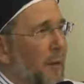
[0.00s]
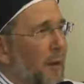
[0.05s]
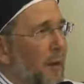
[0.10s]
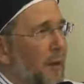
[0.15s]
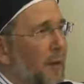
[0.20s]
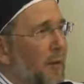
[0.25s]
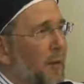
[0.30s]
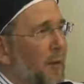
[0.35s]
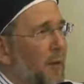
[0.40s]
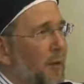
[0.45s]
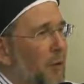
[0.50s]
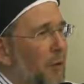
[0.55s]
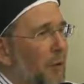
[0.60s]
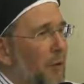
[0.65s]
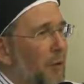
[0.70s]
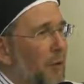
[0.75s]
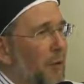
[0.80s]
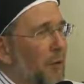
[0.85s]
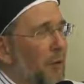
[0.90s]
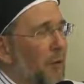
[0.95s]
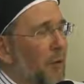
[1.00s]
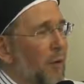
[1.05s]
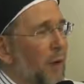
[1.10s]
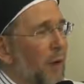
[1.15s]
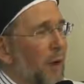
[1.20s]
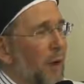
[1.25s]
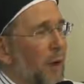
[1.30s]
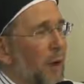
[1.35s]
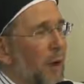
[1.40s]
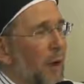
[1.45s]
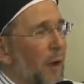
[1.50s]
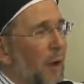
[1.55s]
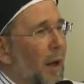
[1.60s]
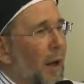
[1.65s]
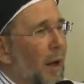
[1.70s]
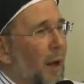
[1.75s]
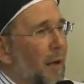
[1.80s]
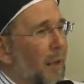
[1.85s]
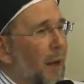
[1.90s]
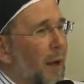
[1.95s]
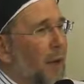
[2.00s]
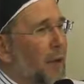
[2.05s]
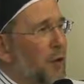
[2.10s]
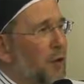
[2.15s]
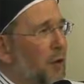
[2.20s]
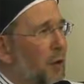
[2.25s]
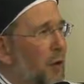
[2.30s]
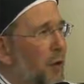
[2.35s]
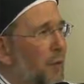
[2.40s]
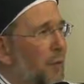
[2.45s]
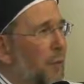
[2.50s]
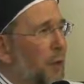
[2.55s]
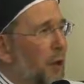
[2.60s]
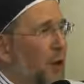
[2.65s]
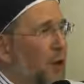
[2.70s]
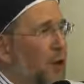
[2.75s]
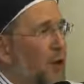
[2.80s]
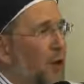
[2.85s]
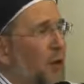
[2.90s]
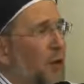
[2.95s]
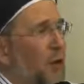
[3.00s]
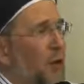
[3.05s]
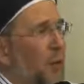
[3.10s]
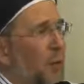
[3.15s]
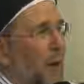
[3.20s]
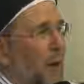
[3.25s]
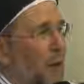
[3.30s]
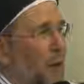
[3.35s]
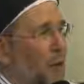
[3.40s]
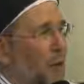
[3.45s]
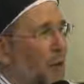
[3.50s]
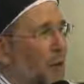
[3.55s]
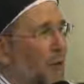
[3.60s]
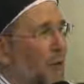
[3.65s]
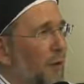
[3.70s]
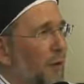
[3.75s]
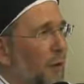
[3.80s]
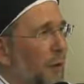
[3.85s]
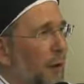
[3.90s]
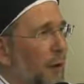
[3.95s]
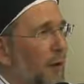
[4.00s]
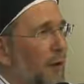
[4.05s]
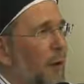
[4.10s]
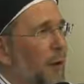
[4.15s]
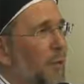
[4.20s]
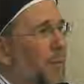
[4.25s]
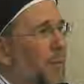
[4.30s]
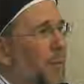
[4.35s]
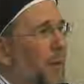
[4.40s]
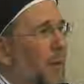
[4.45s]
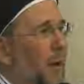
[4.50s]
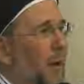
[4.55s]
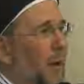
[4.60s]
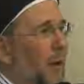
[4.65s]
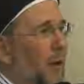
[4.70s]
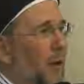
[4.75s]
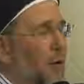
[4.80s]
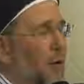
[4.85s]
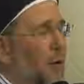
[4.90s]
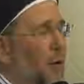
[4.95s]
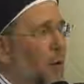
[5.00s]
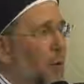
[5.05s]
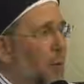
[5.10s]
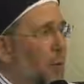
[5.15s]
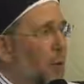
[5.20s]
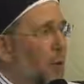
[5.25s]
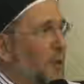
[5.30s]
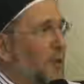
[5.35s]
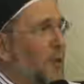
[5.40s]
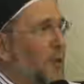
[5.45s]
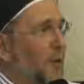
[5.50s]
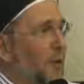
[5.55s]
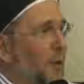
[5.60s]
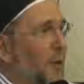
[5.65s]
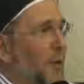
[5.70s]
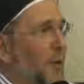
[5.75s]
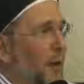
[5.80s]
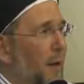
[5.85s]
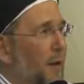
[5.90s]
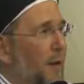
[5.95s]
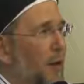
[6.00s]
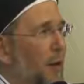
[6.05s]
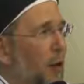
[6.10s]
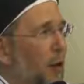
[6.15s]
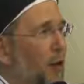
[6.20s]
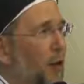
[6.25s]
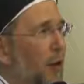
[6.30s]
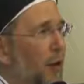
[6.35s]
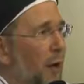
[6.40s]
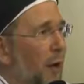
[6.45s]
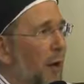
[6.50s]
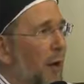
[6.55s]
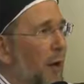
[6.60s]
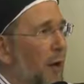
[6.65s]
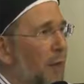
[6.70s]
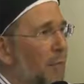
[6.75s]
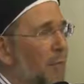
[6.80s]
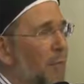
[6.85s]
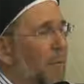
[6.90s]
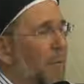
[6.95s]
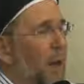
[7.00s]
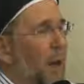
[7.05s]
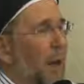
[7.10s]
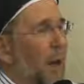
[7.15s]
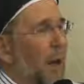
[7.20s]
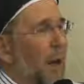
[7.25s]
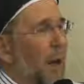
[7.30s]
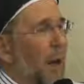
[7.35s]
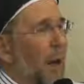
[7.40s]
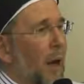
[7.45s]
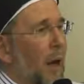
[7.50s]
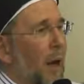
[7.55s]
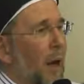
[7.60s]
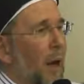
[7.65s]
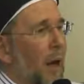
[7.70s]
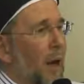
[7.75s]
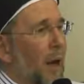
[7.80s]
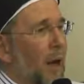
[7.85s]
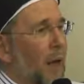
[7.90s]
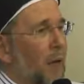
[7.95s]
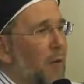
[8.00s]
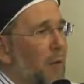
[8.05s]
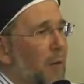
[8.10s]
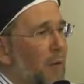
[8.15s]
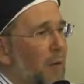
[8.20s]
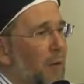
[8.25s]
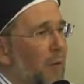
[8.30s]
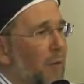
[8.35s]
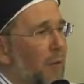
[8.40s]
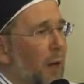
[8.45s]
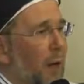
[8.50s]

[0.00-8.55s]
II, but also by the Shah of Persia, by the ruler of the Maghreb, who appointed him as an honorary alim. His